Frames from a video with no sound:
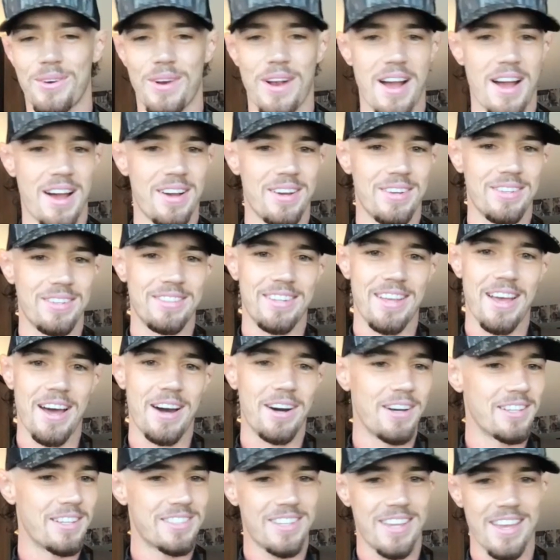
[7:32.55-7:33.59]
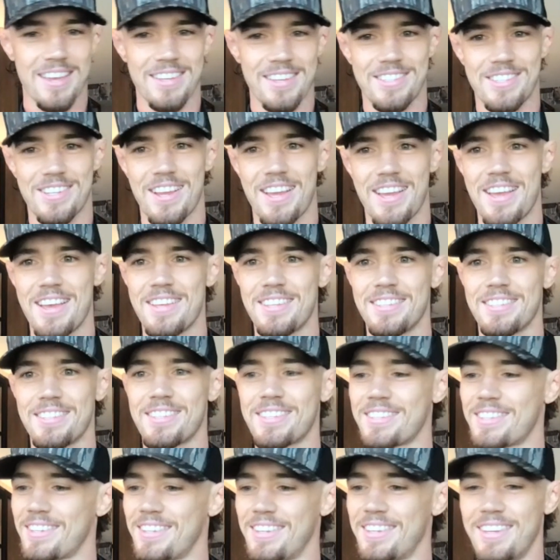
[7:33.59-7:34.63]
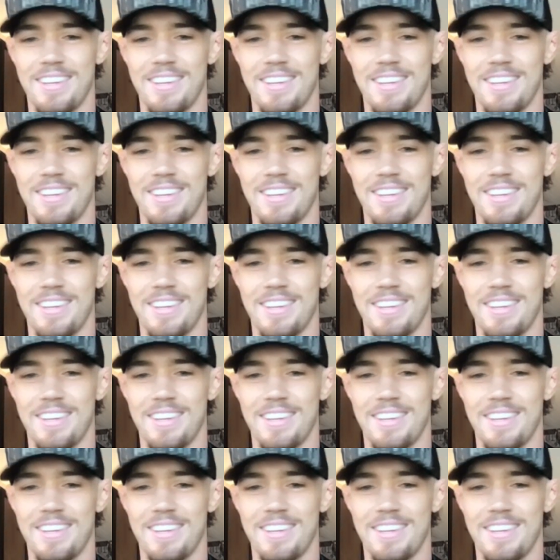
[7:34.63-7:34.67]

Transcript: crowd, LSK chants,